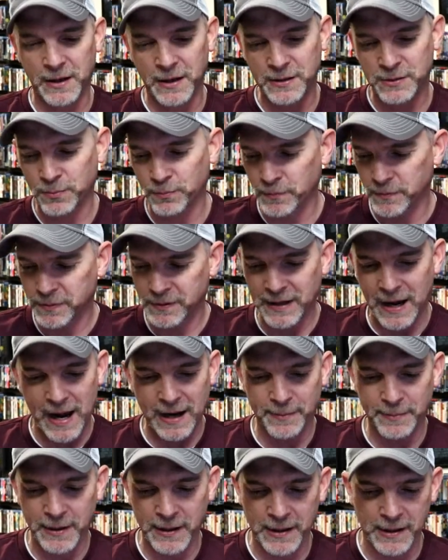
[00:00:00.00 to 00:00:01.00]
it's
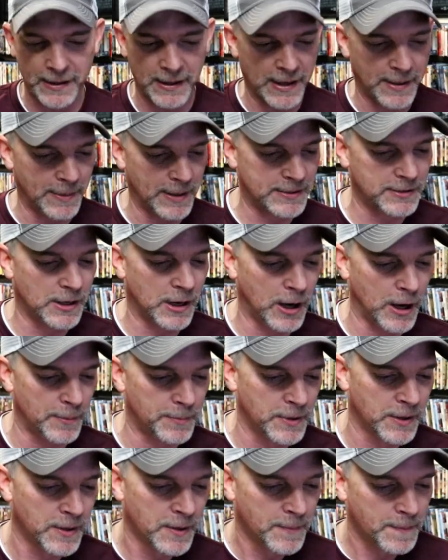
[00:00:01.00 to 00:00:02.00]
got to be in my
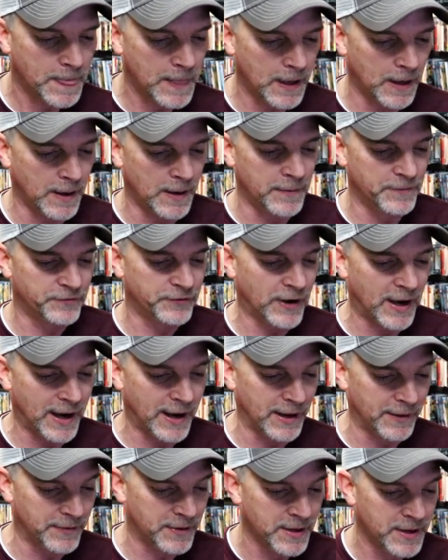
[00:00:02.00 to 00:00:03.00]
top um,
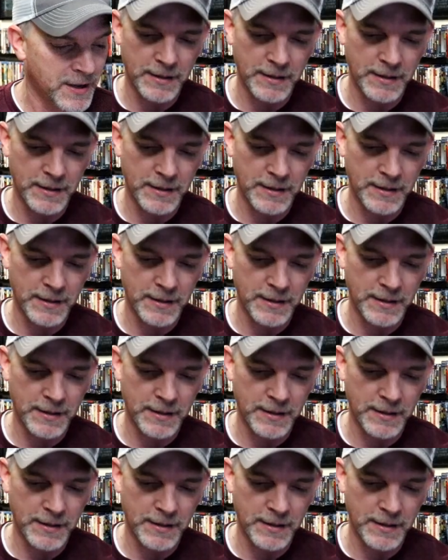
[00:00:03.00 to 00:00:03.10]
five.